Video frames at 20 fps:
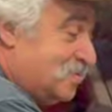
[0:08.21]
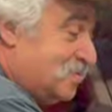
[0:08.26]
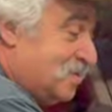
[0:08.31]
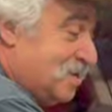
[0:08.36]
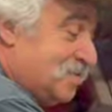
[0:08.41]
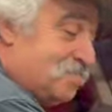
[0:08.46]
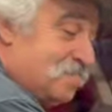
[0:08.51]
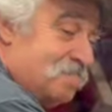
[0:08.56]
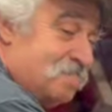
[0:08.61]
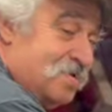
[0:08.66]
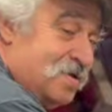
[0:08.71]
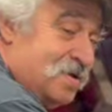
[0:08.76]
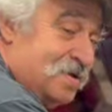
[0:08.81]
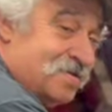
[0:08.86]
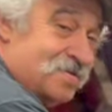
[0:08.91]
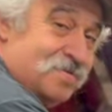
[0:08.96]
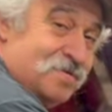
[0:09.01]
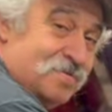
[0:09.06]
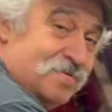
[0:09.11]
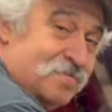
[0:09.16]
Okay, we're
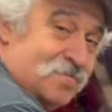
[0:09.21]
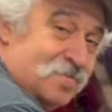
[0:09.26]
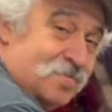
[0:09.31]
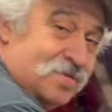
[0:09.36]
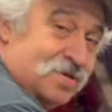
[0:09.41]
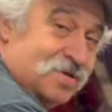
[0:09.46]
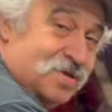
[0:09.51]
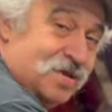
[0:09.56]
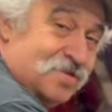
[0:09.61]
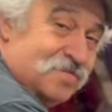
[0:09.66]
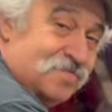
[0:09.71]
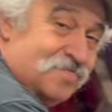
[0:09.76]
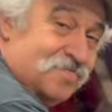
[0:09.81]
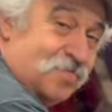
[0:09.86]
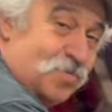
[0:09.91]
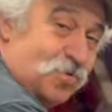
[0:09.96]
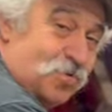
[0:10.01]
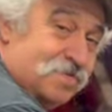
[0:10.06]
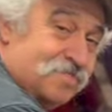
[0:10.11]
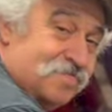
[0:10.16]
back working on the
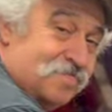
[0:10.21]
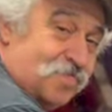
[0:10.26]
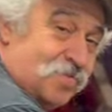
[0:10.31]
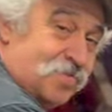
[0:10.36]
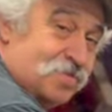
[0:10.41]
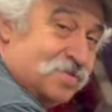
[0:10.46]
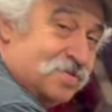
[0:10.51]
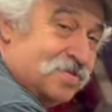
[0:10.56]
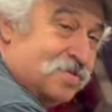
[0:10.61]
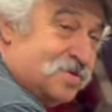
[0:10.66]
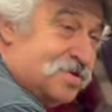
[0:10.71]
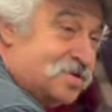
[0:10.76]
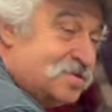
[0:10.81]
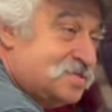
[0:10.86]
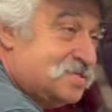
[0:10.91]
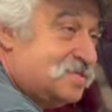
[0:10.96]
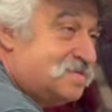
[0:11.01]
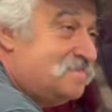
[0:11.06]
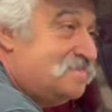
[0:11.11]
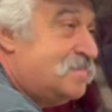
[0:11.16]
Ford
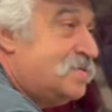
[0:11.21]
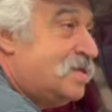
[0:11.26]
Deluxe.